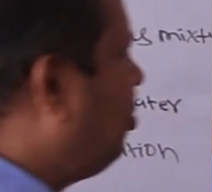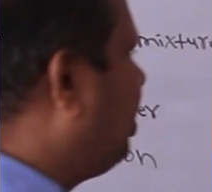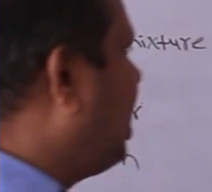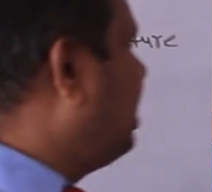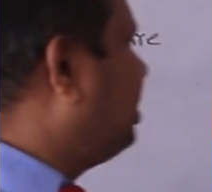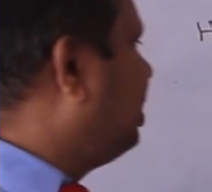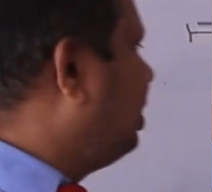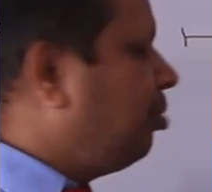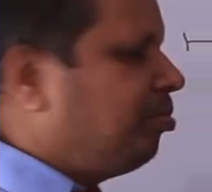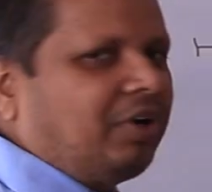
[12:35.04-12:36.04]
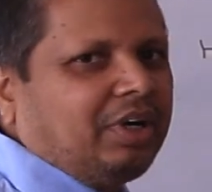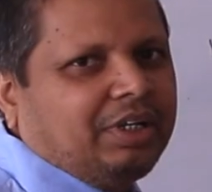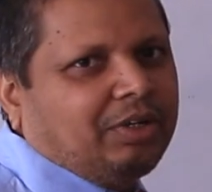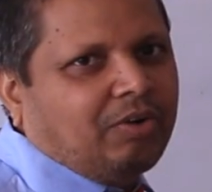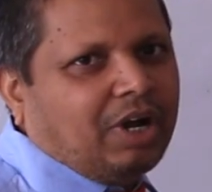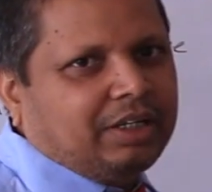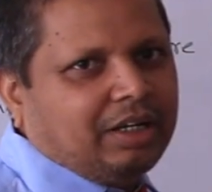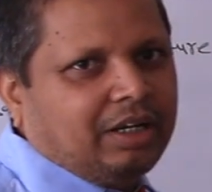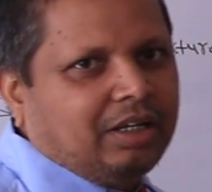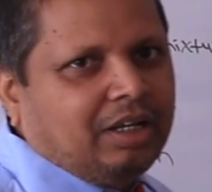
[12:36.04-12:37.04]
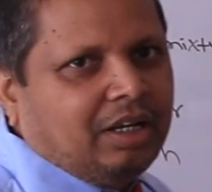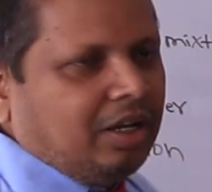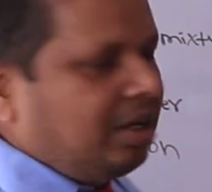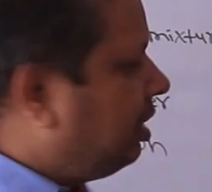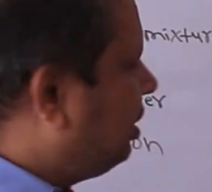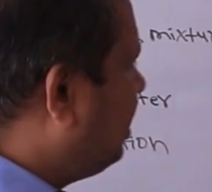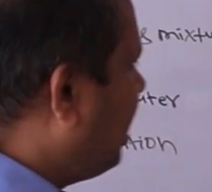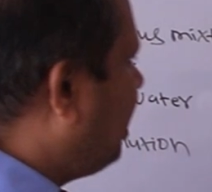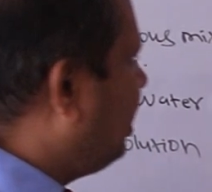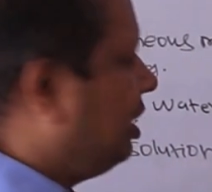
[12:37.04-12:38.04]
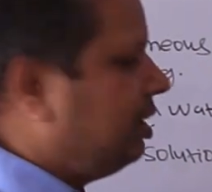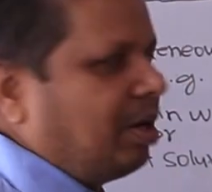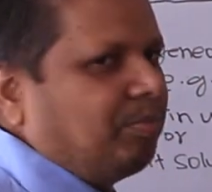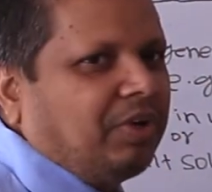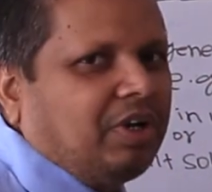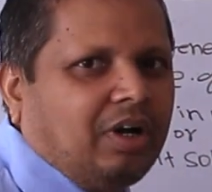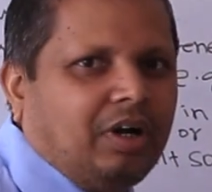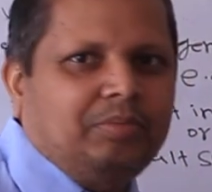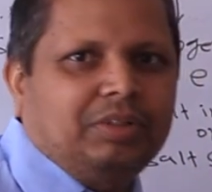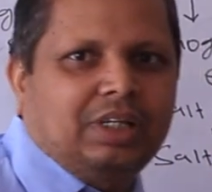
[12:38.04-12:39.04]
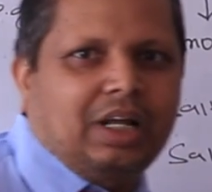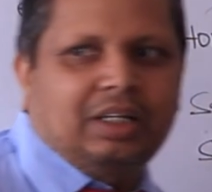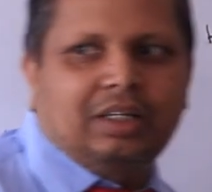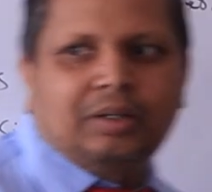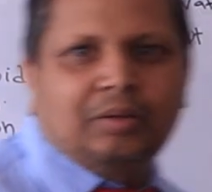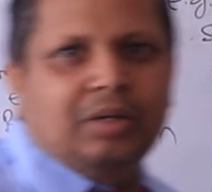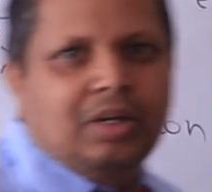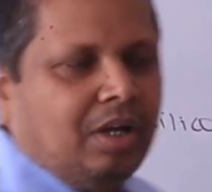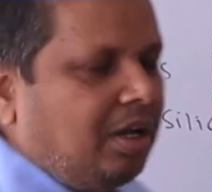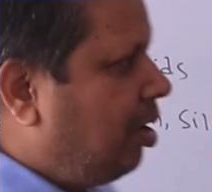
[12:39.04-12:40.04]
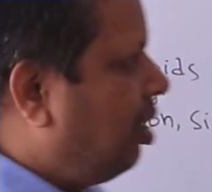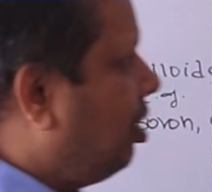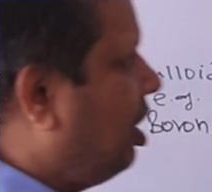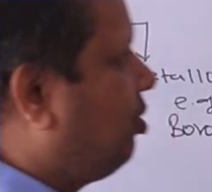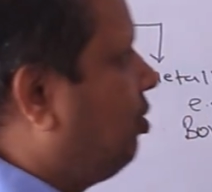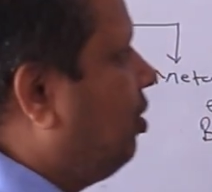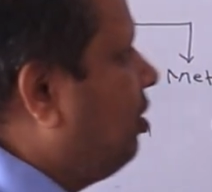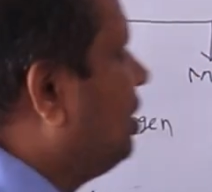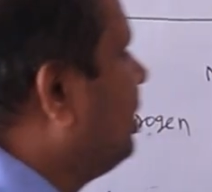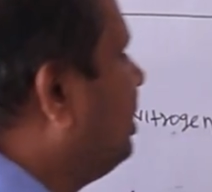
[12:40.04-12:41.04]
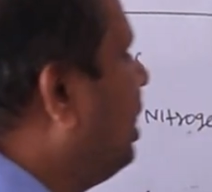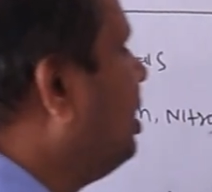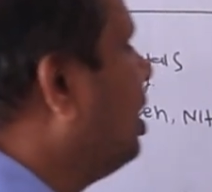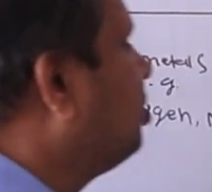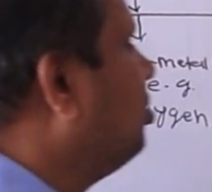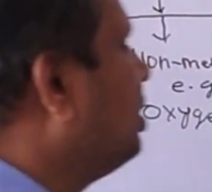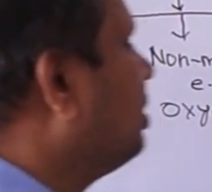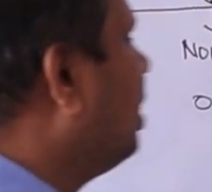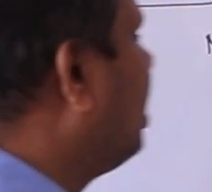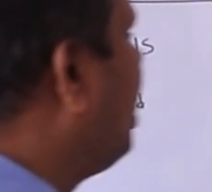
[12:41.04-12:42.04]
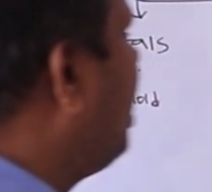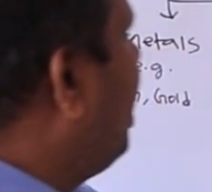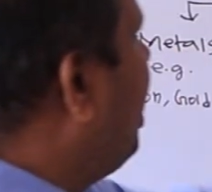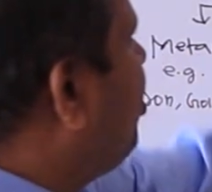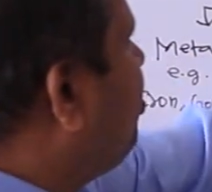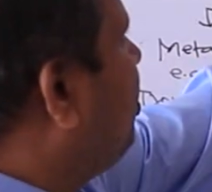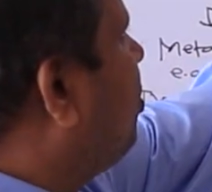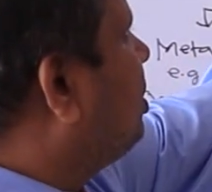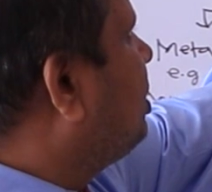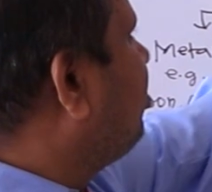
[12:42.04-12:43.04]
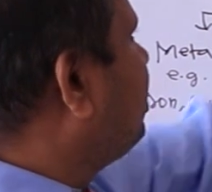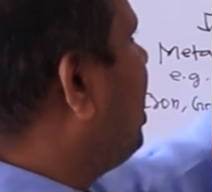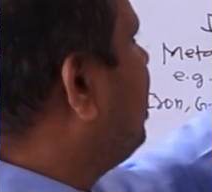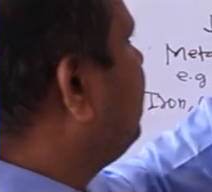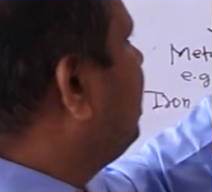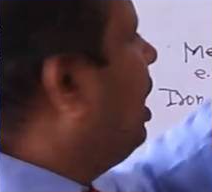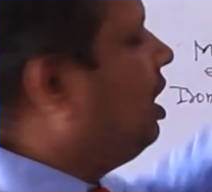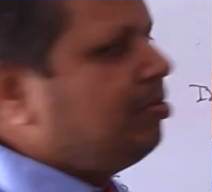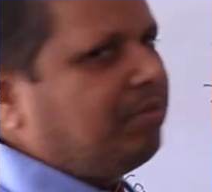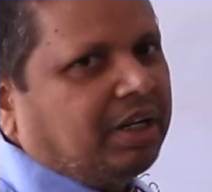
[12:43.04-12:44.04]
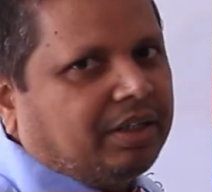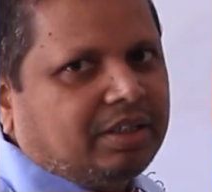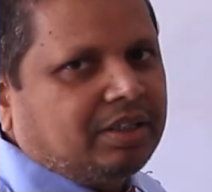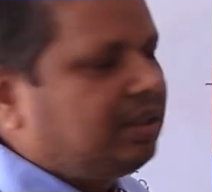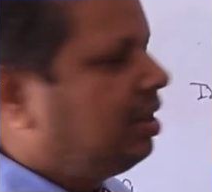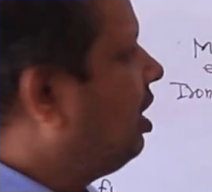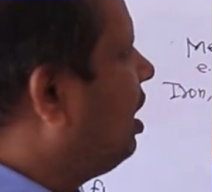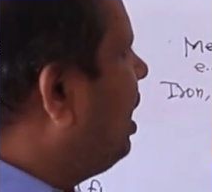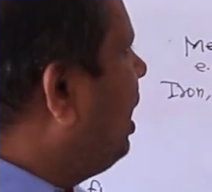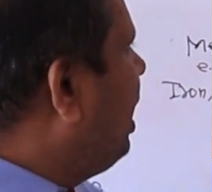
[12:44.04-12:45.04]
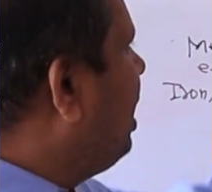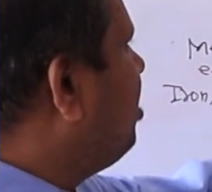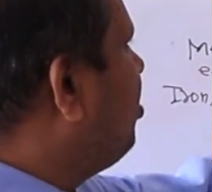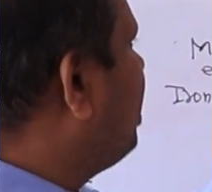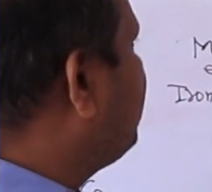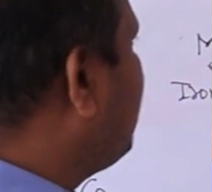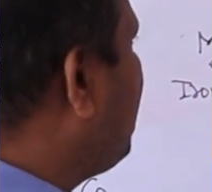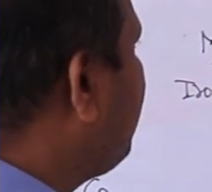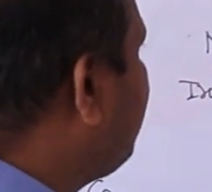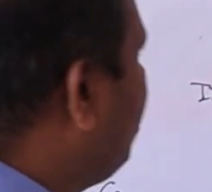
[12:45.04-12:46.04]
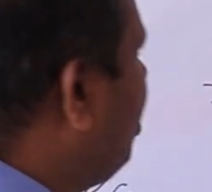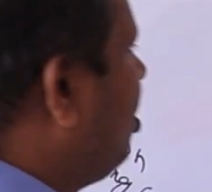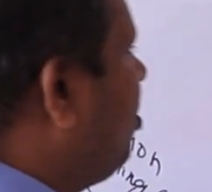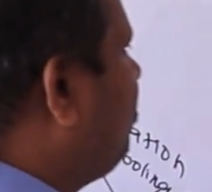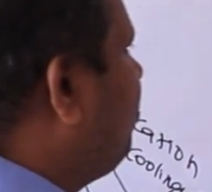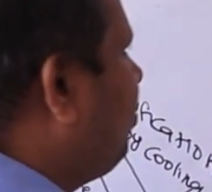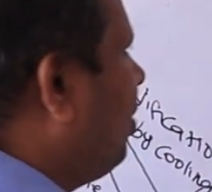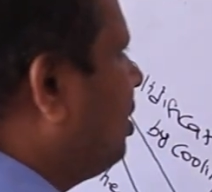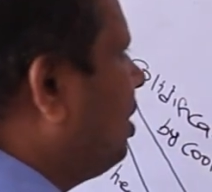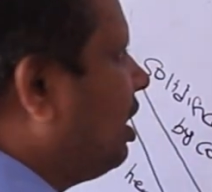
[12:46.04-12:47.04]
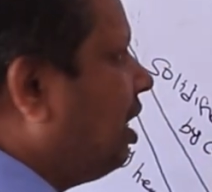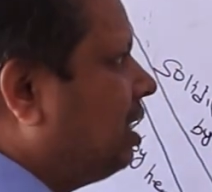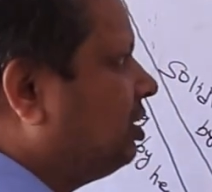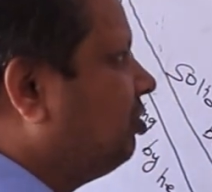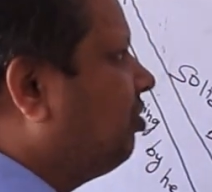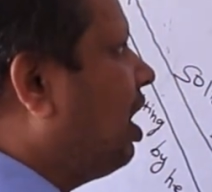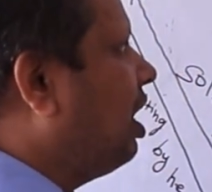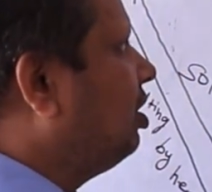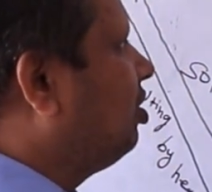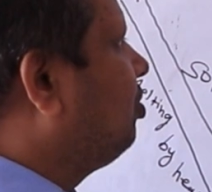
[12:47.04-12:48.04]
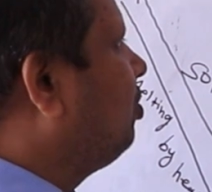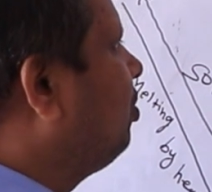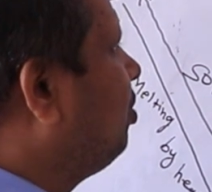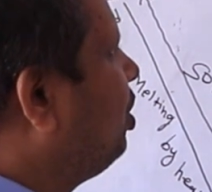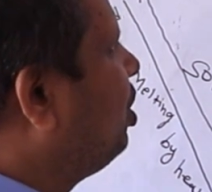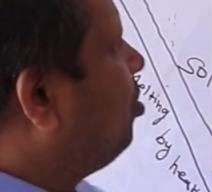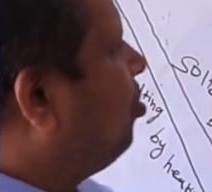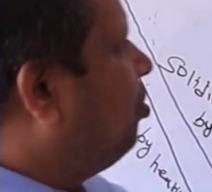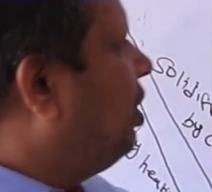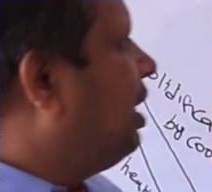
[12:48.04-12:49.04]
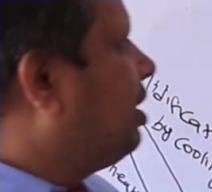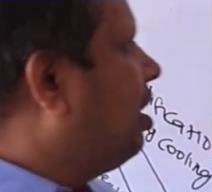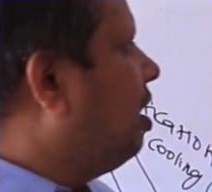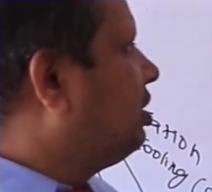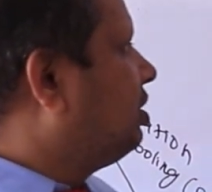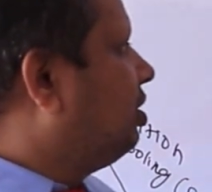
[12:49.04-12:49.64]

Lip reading: we can see mud in water, these are example of the heterogeneous mixer. And pure substance, elements. Elements are further classified into metals,